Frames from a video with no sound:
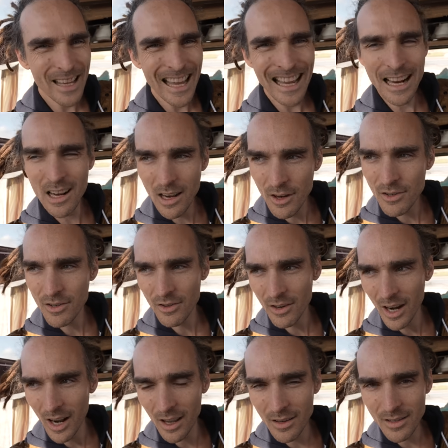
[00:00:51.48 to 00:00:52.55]
getting closer
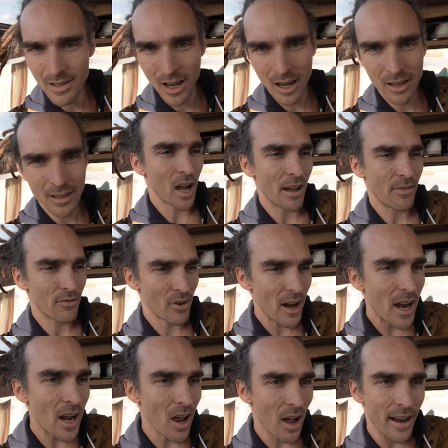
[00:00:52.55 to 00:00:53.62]
and closer, I've
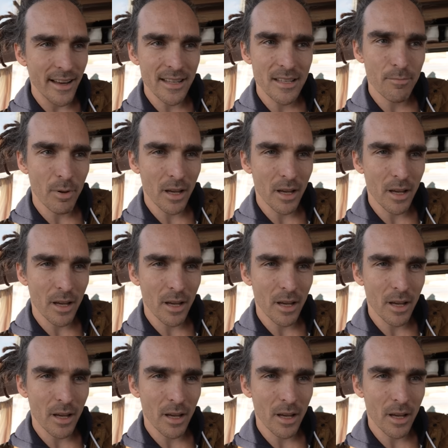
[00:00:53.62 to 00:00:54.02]
realized